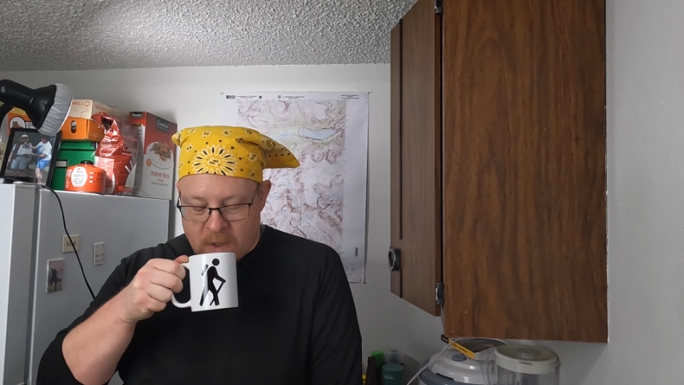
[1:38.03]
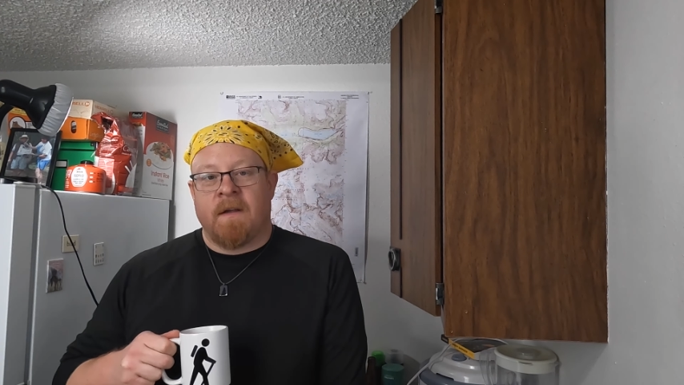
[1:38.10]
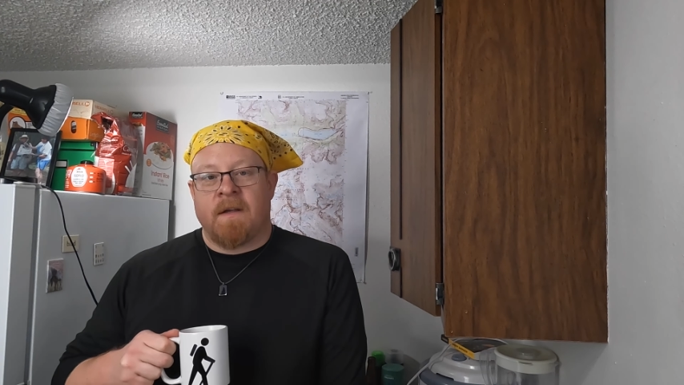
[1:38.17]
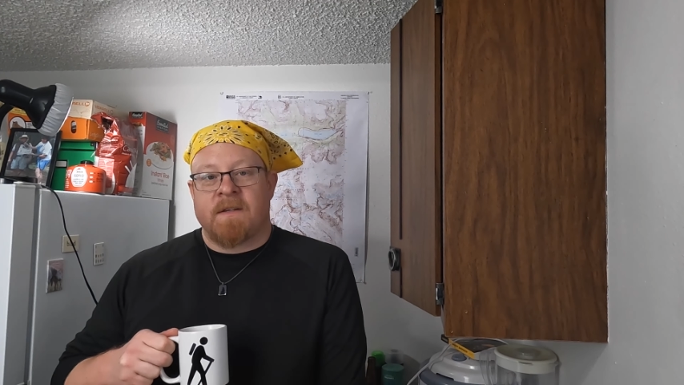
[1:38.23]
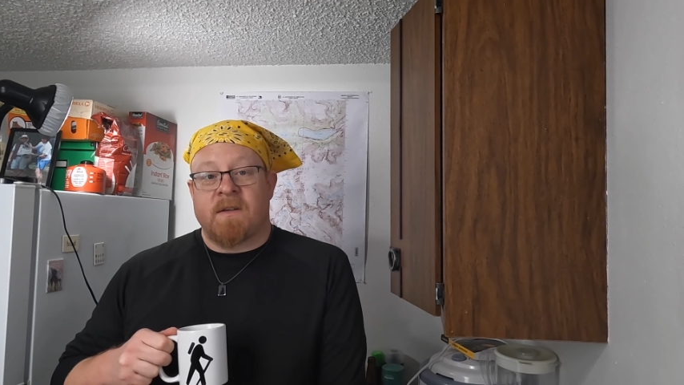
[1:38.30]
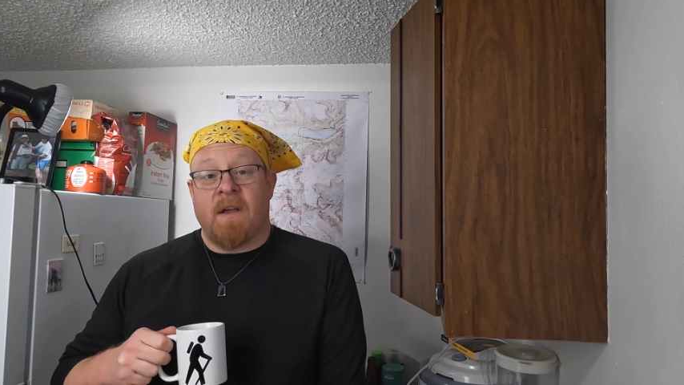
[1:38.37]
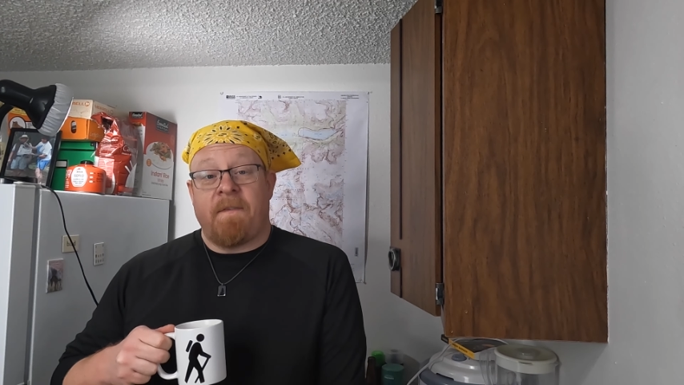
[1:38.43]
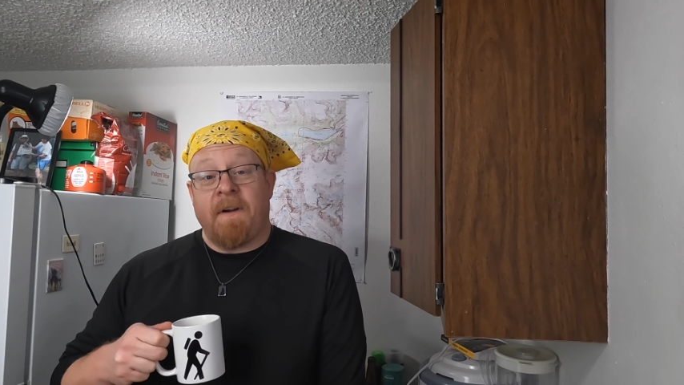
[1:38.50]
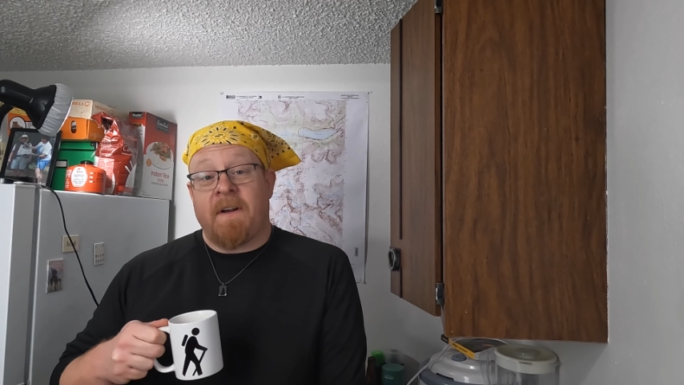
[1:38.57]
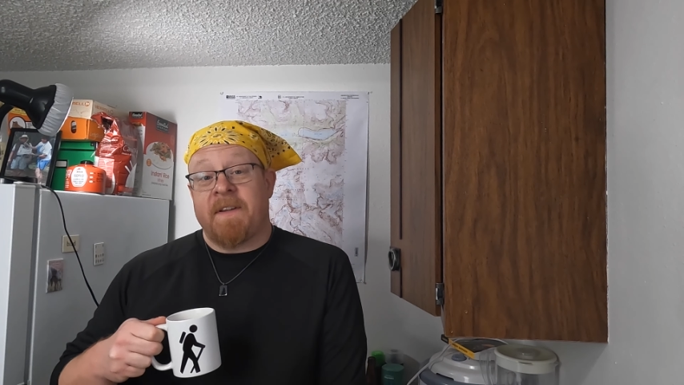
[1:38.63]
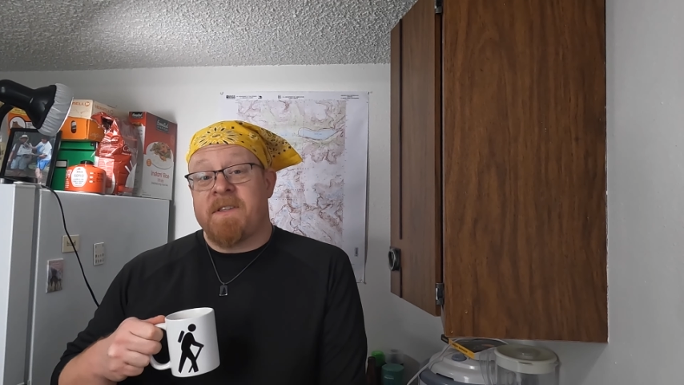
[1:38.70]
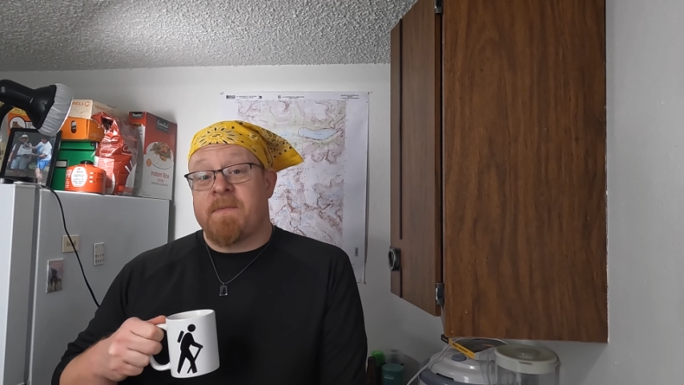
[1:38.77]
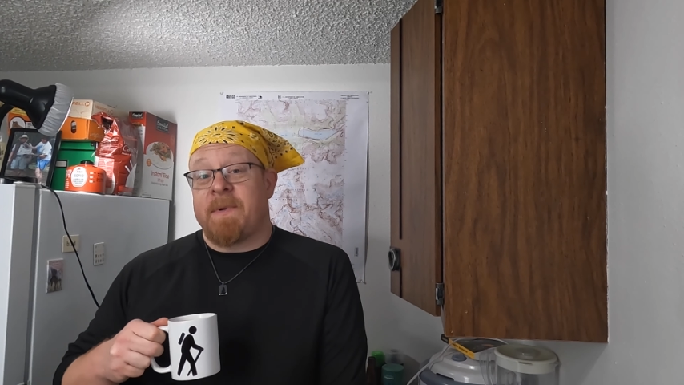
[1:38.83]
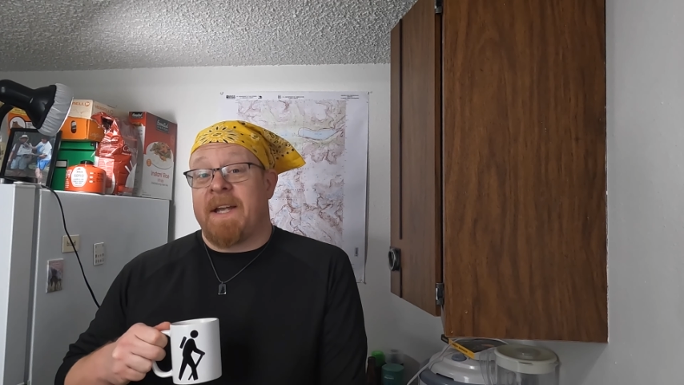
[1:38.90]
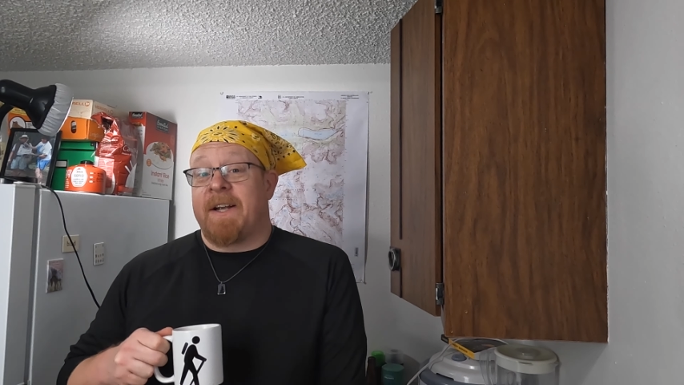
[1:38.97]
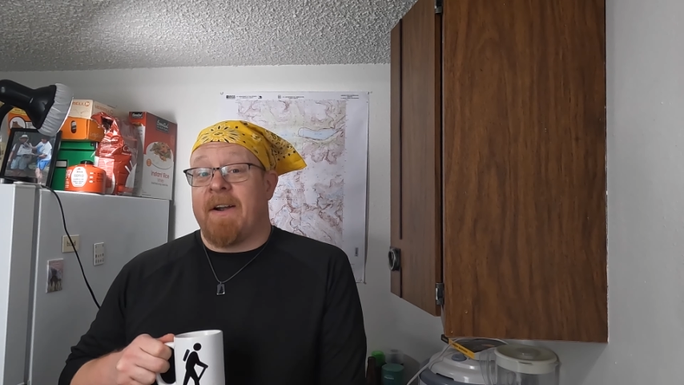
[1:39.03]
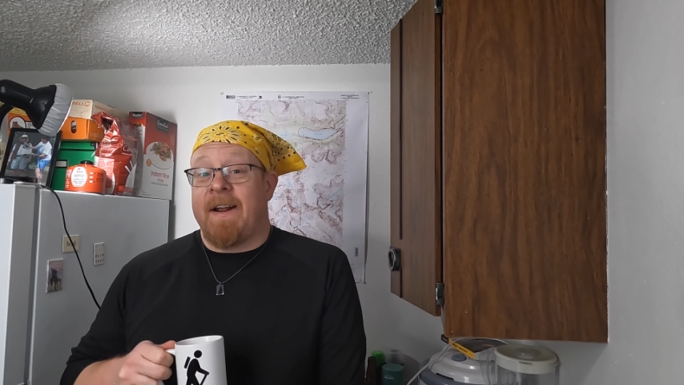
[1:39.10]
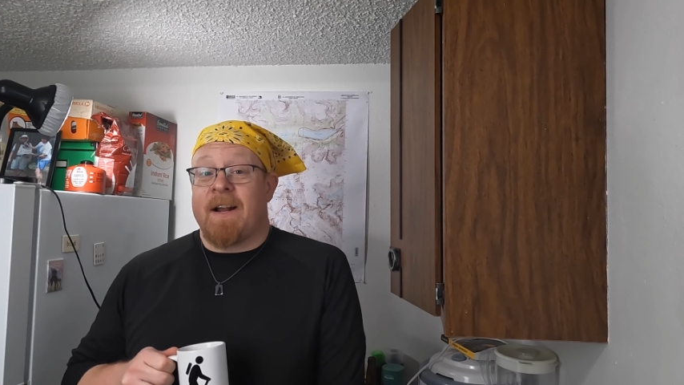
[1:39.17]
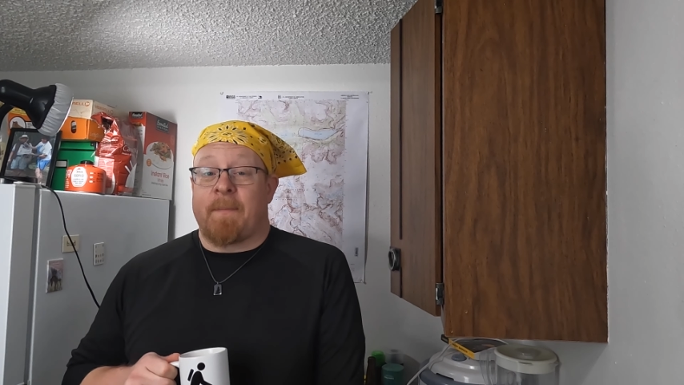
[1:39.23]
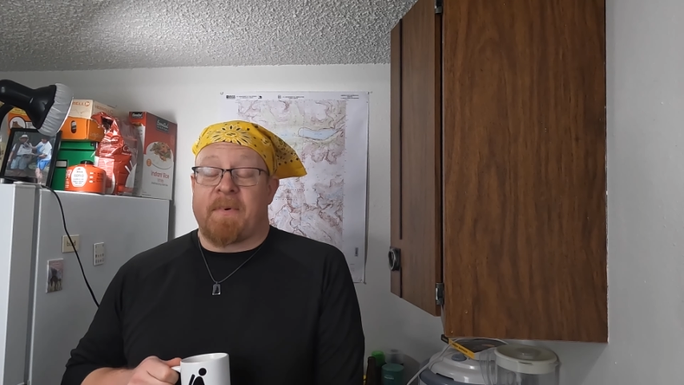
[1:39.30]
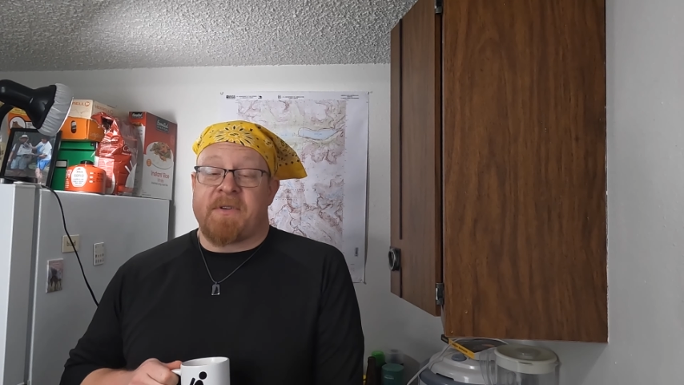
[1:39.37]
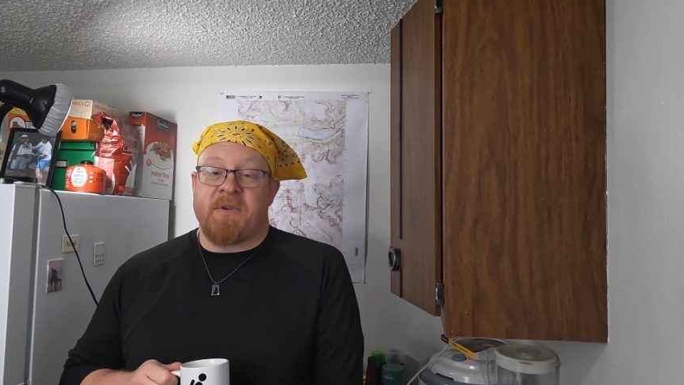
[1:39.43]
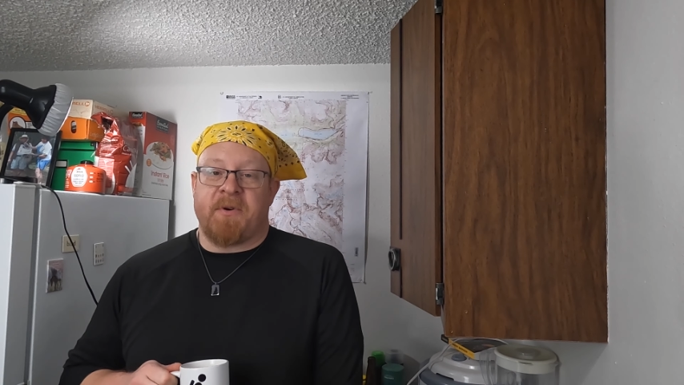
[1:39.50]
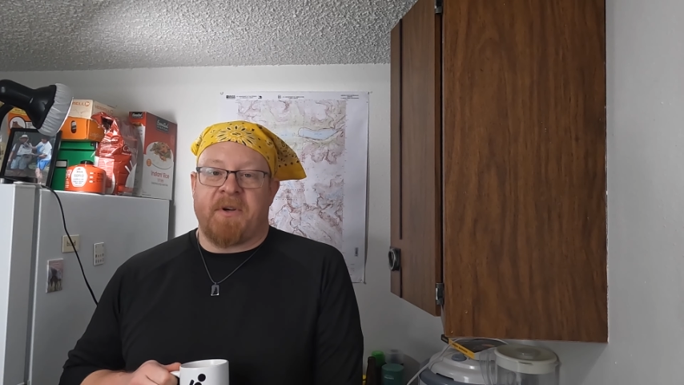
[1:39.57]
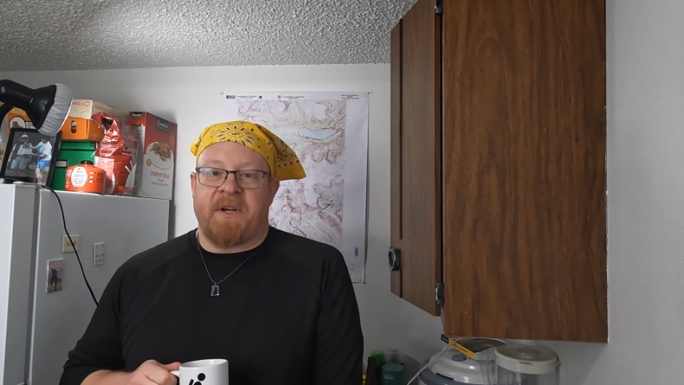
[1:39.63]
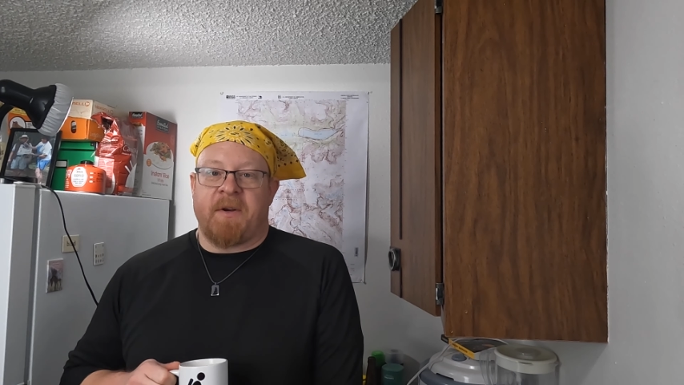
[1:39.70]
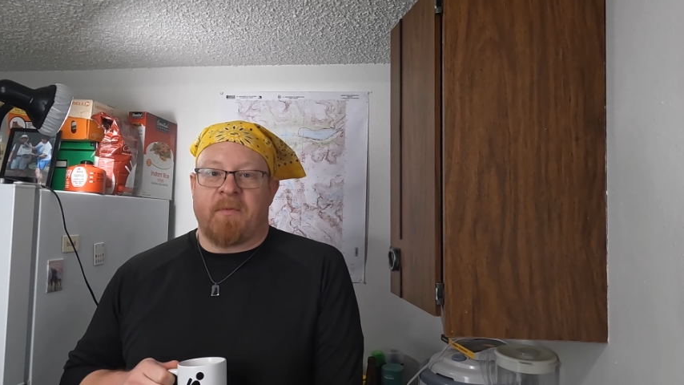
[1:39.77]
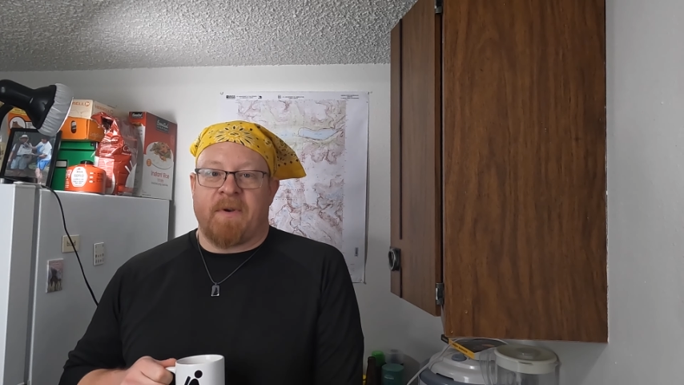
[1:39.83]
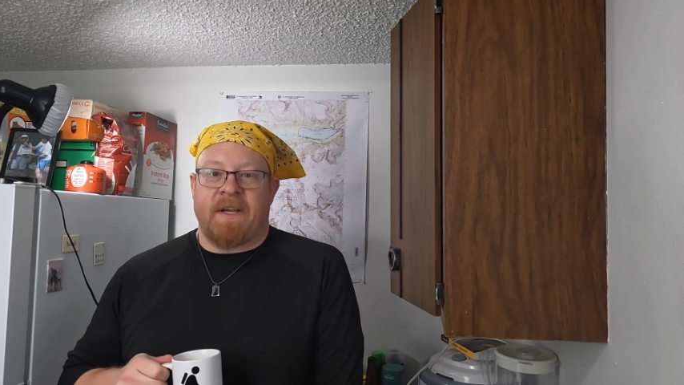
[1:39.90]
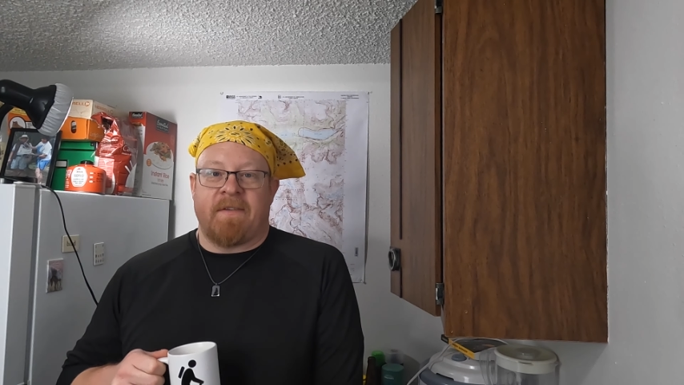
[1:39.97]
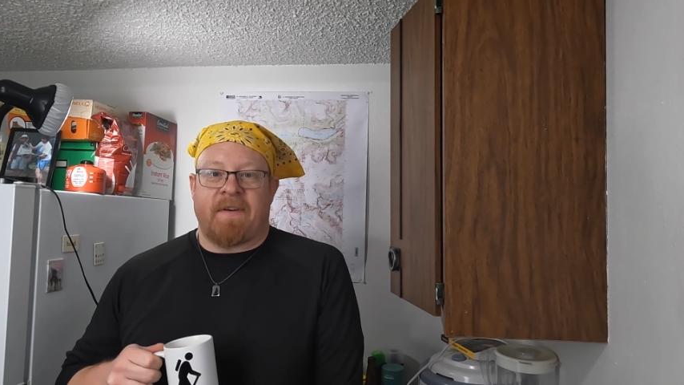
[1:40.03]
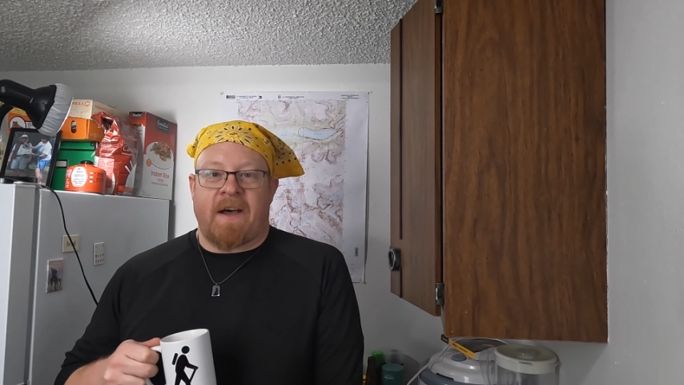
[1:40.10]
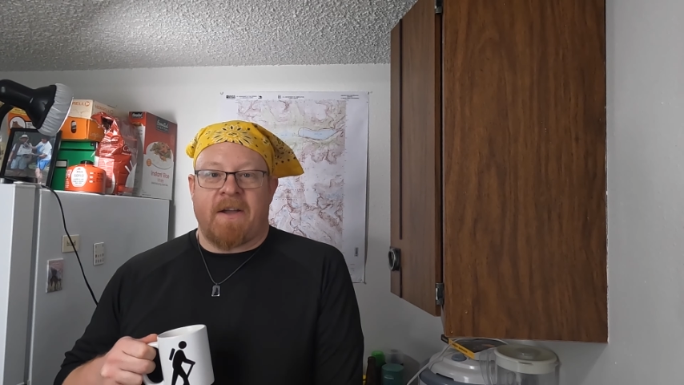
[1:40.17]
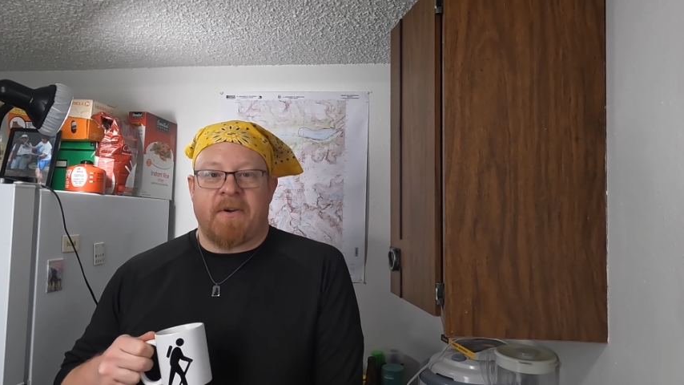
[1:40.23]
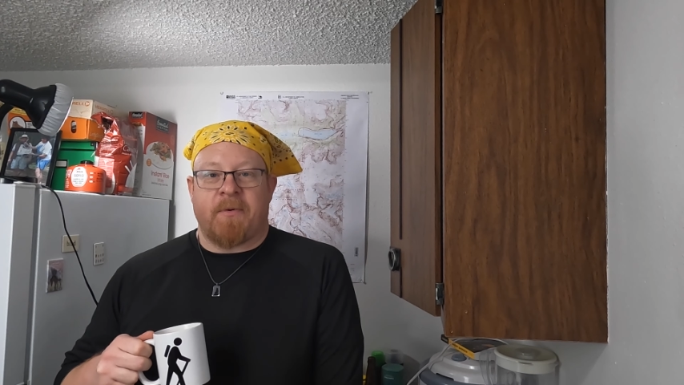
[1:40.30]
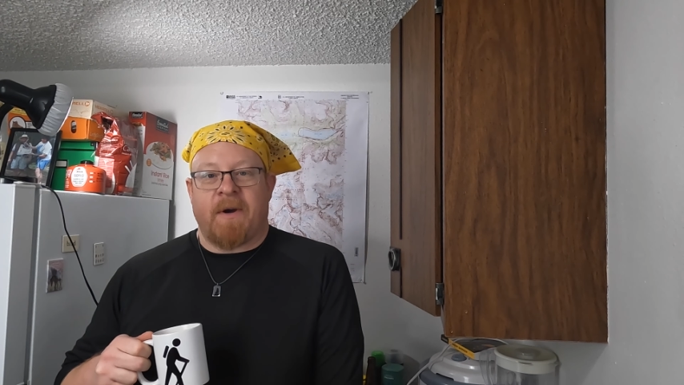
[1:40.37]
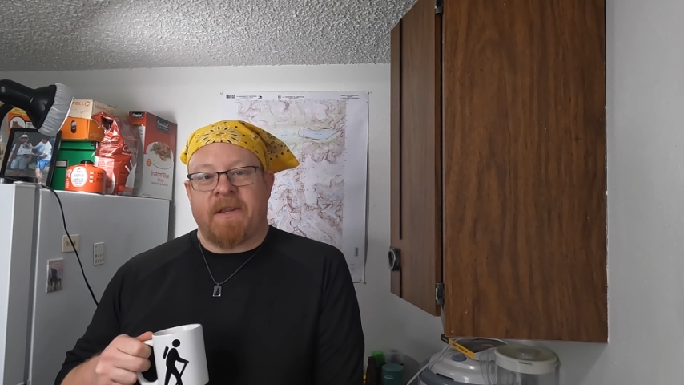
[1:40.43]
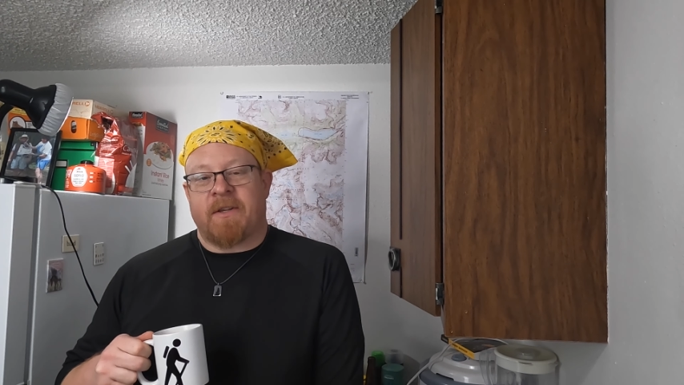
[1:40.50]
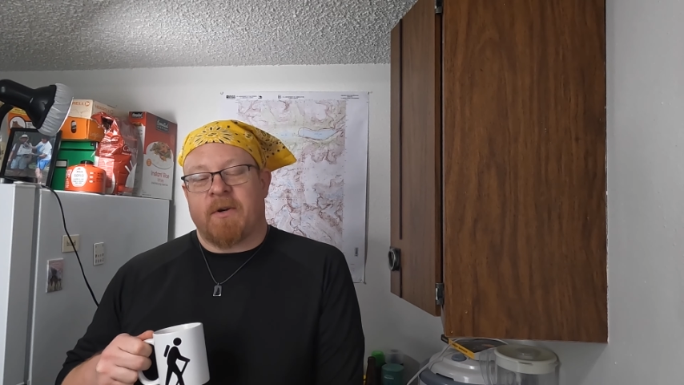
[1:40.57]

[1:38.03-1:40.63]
So I figured this would be a great opportunity to reevaluate